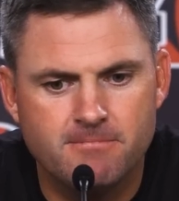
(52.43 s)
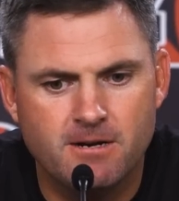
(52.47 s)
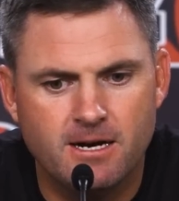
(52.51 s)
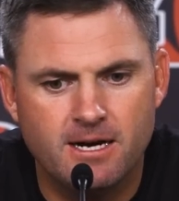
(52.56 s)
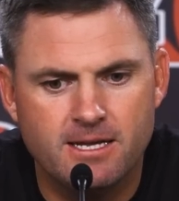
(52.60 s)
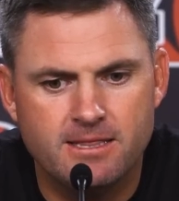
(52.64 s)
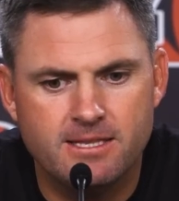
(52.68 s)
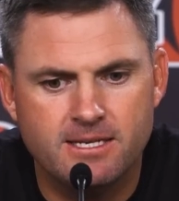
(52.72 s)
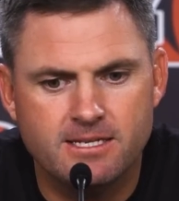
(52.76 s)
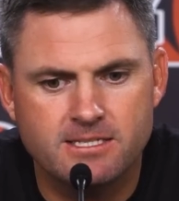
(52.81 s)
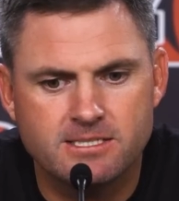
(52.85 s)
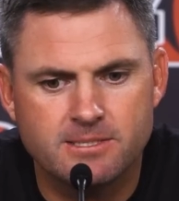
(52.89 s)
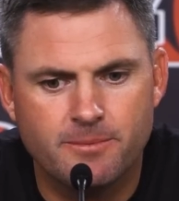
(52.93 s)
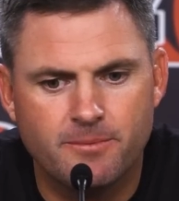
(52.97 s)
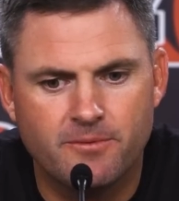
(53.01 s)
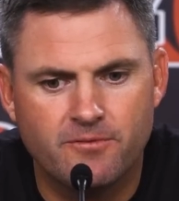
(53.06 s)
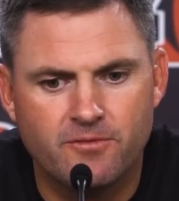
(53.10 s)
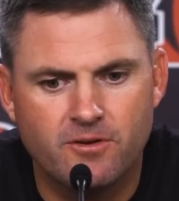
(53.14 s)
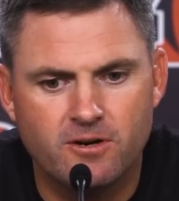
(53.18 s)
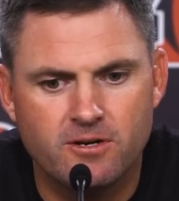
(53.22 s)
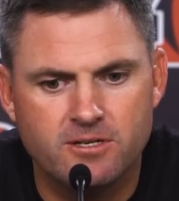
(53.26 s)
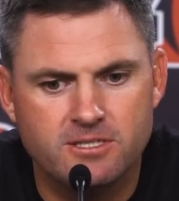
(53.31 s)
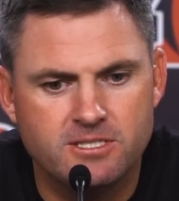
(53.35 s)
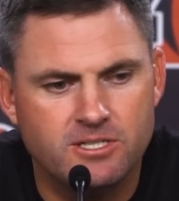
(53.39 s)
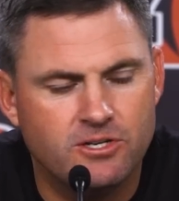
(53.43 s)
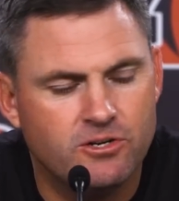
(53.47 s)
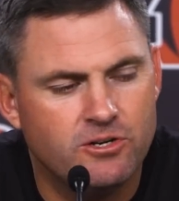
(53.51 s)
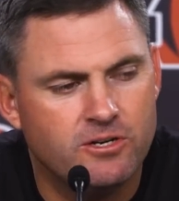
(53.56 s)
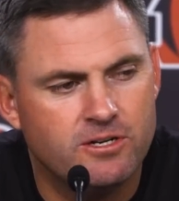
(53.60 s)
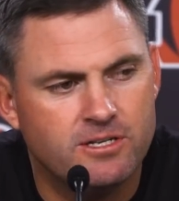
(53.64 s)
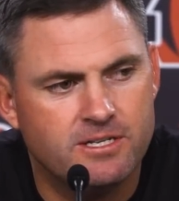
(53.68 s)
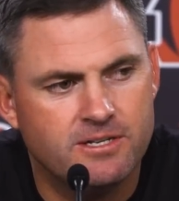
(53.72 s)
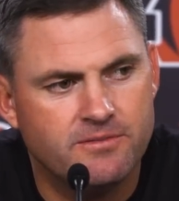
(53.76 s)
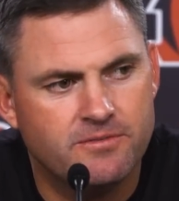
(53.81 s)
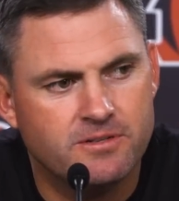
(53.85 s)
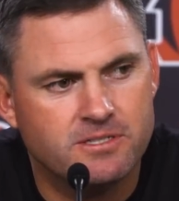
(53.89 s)
I think some of our
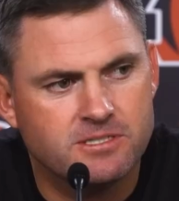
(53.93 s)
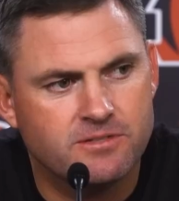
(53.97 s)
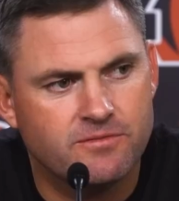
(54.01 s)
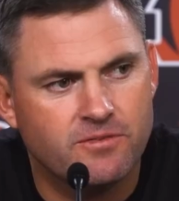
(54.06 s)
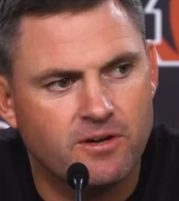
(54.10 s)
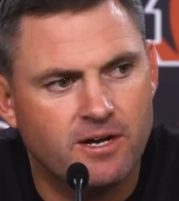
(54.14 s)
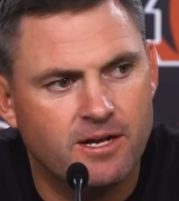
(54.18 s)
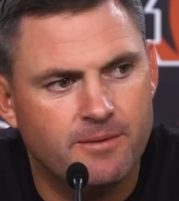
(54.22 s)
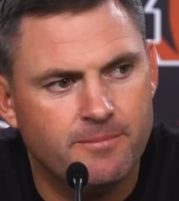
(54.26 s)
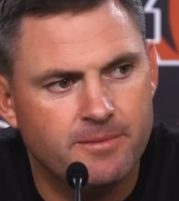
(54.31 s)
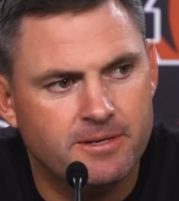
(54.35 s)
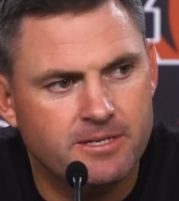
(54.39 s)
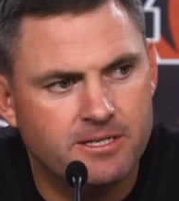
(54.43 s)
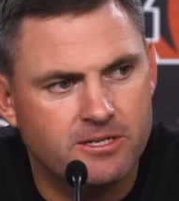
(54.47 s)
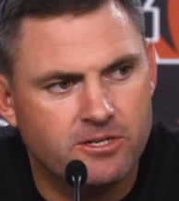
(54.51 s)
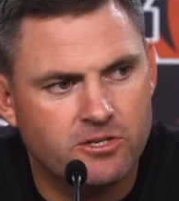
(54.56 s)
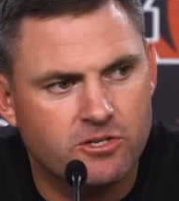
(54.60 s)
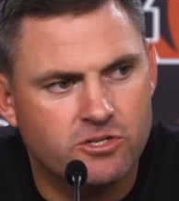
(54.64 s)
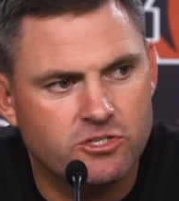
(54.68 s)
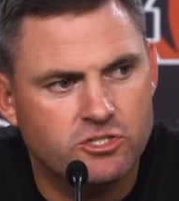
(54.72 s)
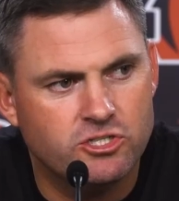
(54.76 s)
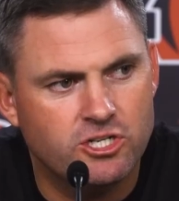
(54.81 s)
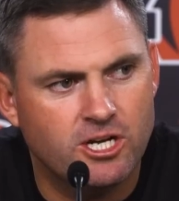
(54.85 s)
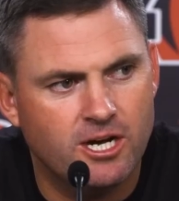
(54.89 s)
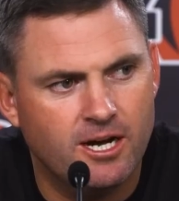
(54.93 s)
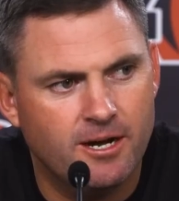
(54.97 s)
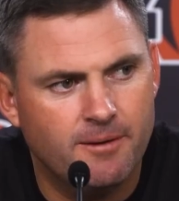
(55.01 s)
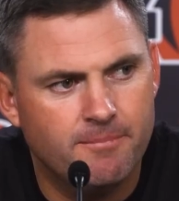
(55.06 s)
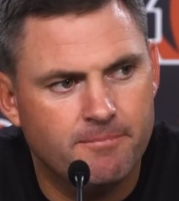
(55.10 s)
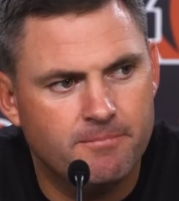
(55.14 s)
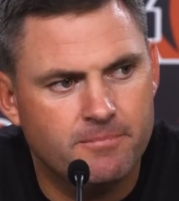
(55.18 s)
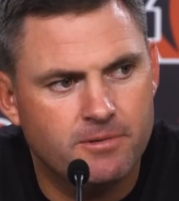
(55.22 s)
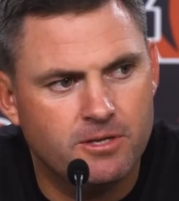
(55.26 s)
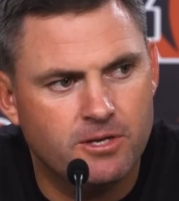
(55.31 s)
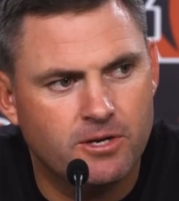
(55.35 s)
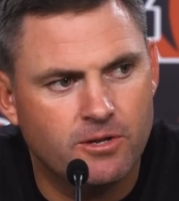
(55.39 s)
interior defensive linemen did a good
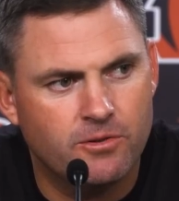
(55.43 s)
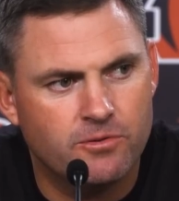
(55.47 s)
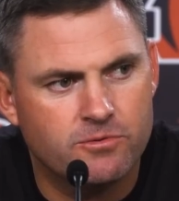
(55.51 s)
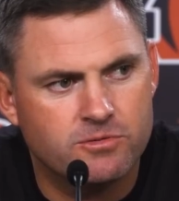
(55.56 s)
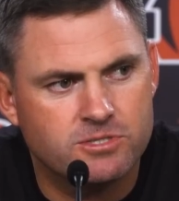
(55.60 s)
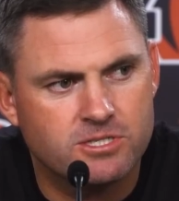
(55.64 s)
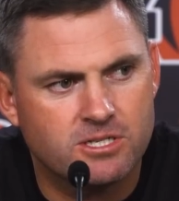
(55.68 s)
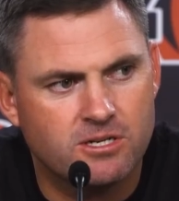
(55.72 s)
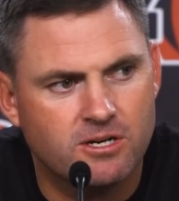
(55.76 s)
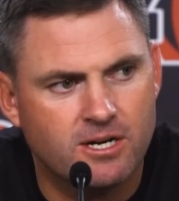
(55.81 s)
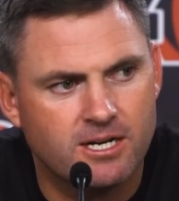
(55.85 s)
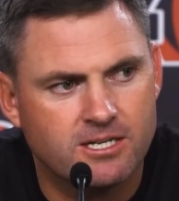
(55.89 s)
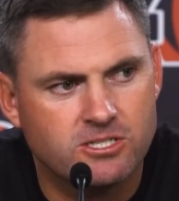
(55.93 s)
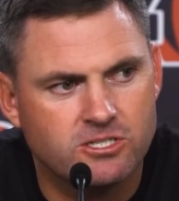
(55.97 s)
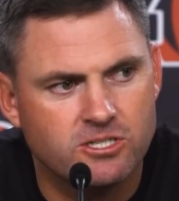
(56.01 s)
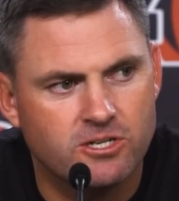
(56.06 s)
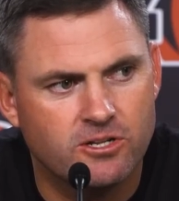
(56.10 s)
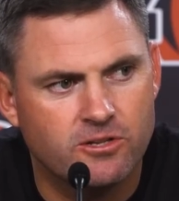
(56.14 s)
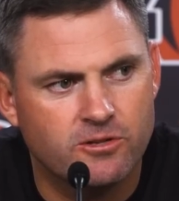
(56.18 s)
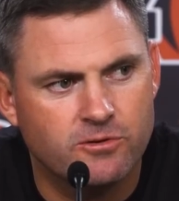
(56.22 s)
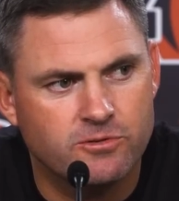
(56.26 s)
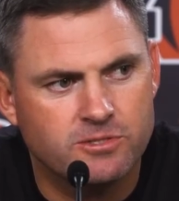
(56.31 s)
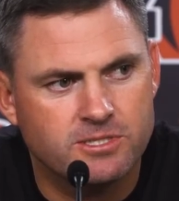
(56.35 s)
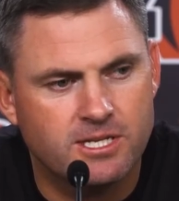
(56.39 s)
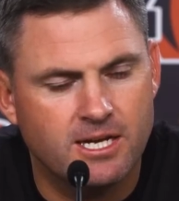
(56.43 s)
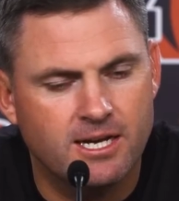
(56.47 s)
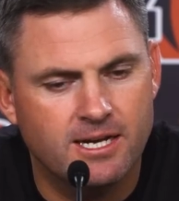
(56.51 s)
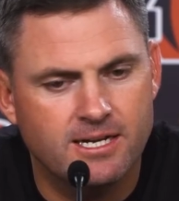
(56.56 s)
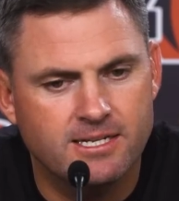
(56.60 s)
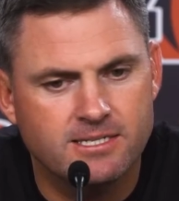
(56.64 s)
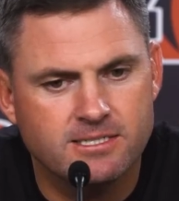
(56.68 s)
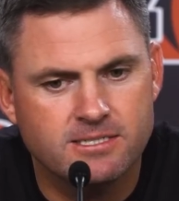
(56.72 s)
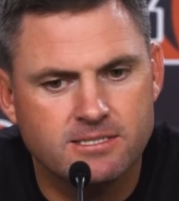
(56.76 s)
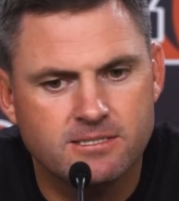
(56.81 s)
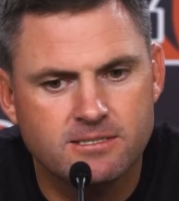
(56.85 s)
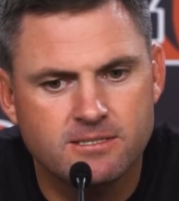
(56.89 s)
job. You know, there was a collection of those
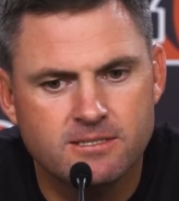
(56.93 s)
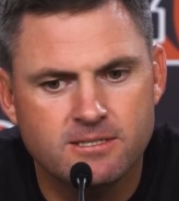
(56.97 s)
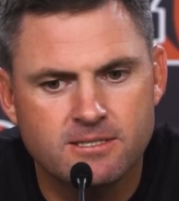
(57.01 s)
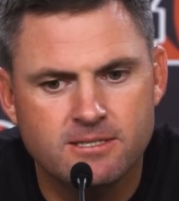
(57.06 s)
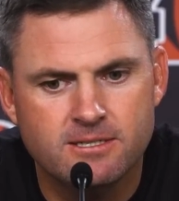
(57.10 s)
guys.